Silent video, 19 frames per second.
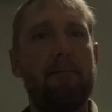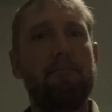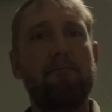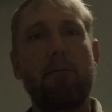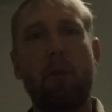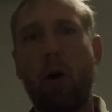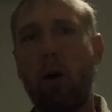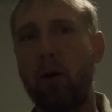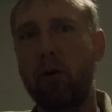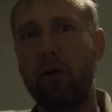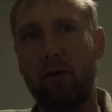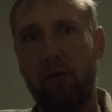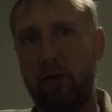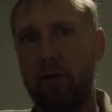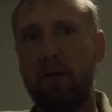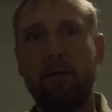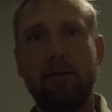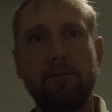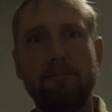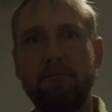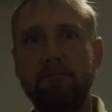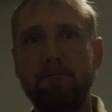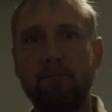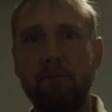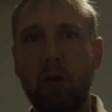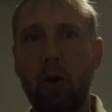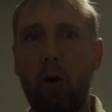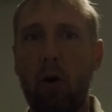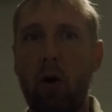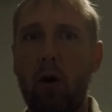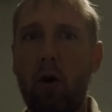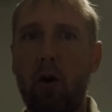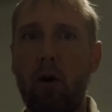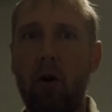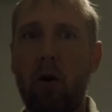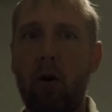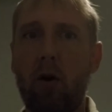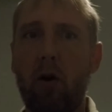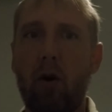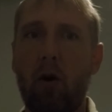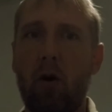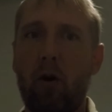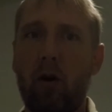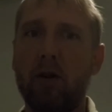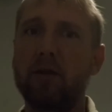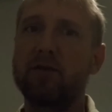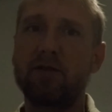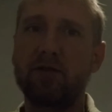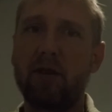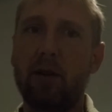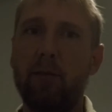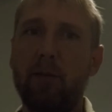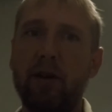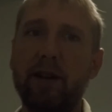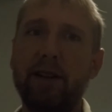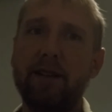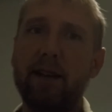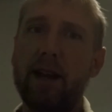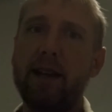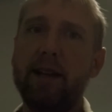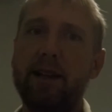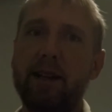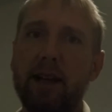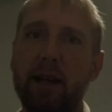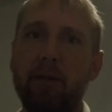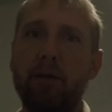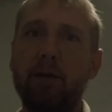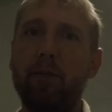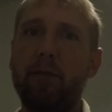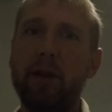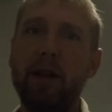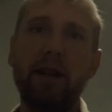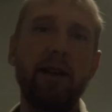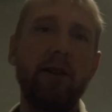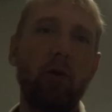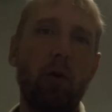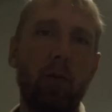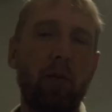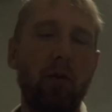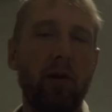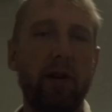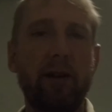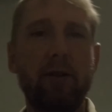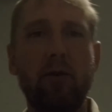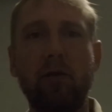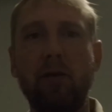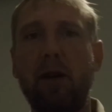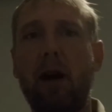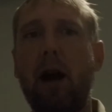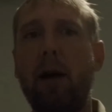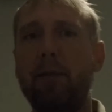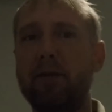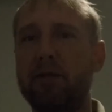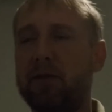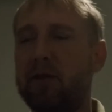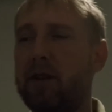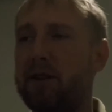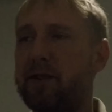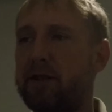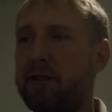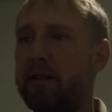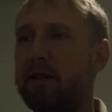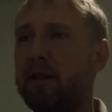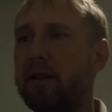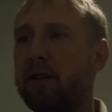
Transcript: murder on somebody they deem to be your political opposition.